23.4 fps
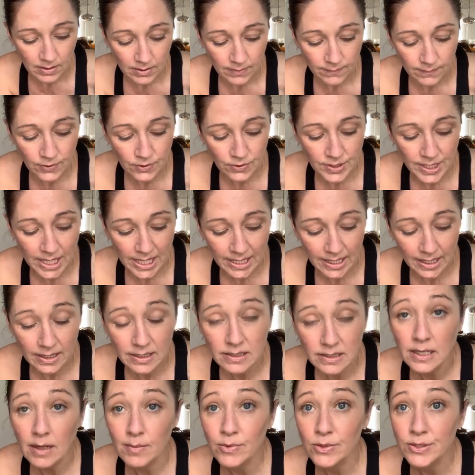If you're taking
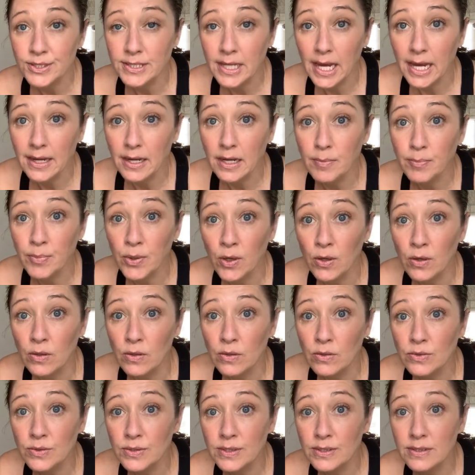a double-sided
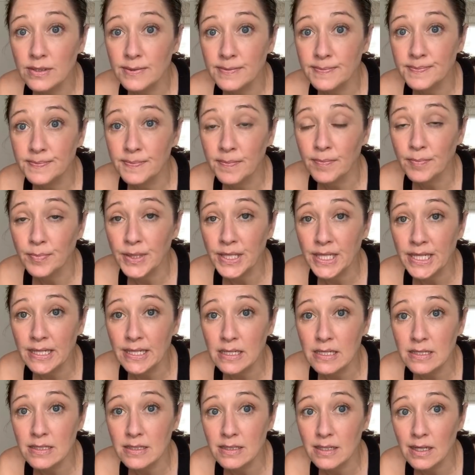pose,
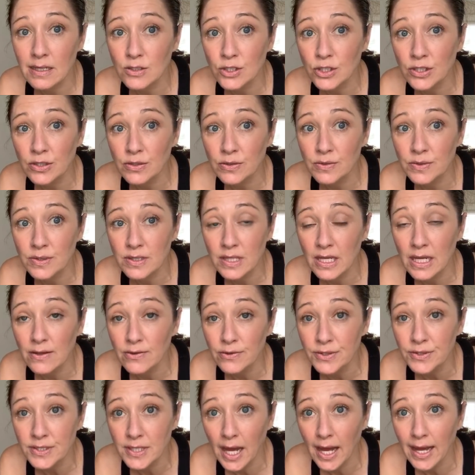please choose the
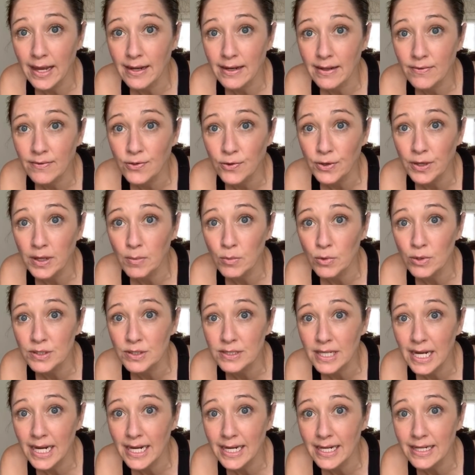other side, 30 more
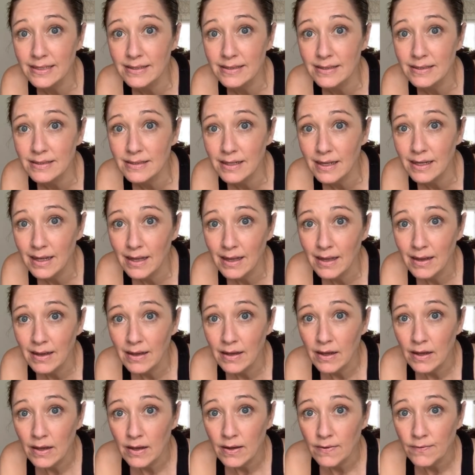seconds.
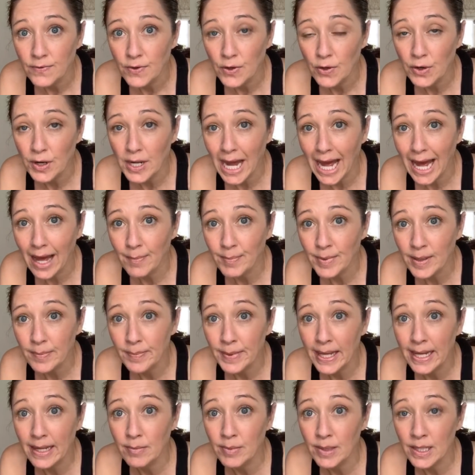If you're in happy
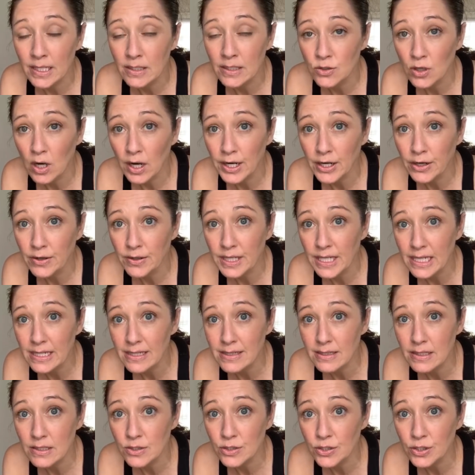baby, draw your
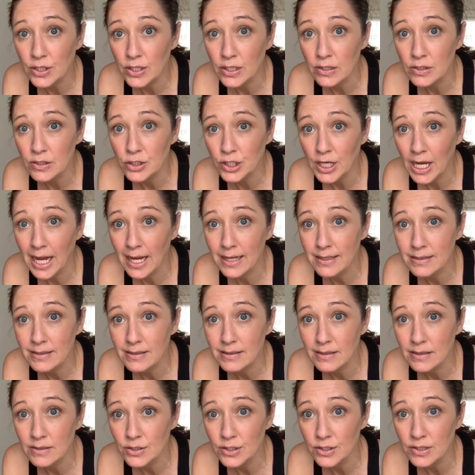knees into your
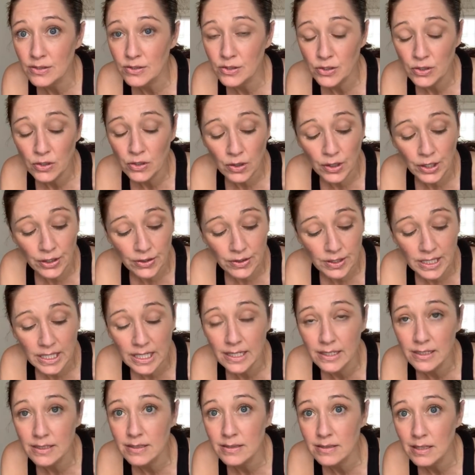chest and just circle your
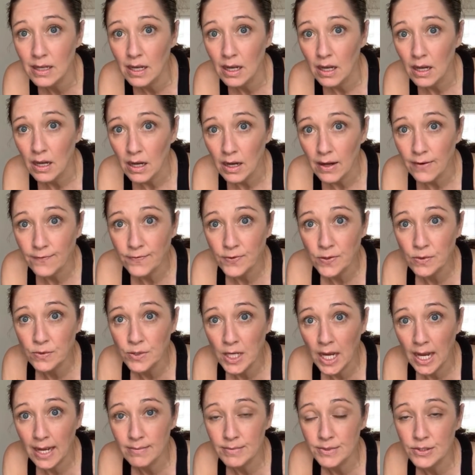knees a few
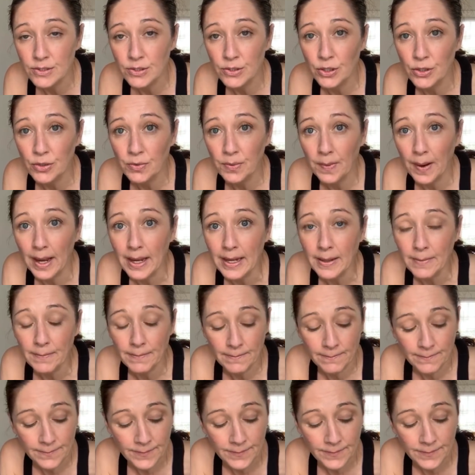times to your right,